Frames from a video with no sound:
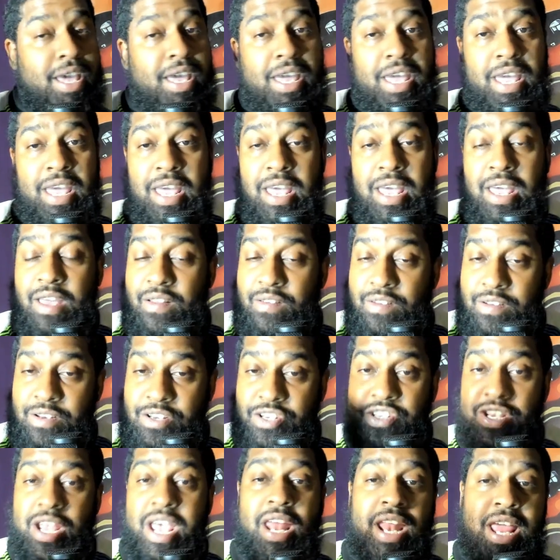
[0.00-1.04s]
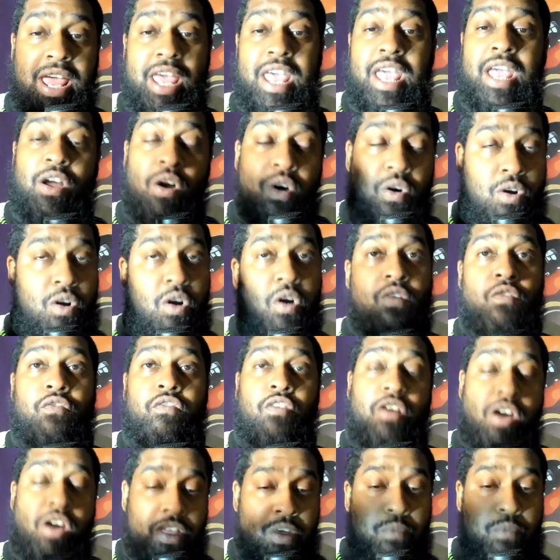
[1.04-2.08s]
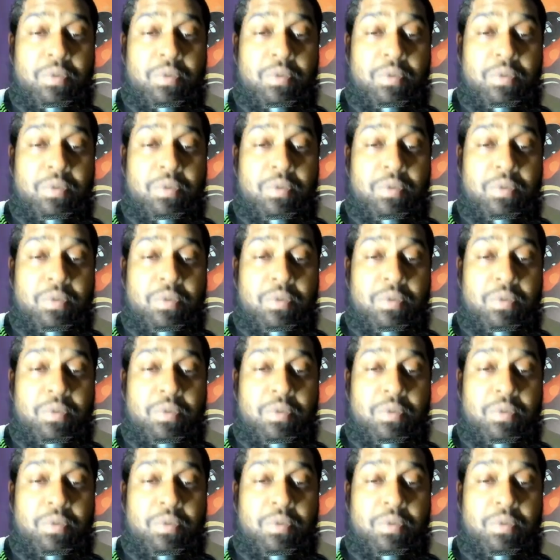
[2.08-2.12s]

And Shanahan going to go further,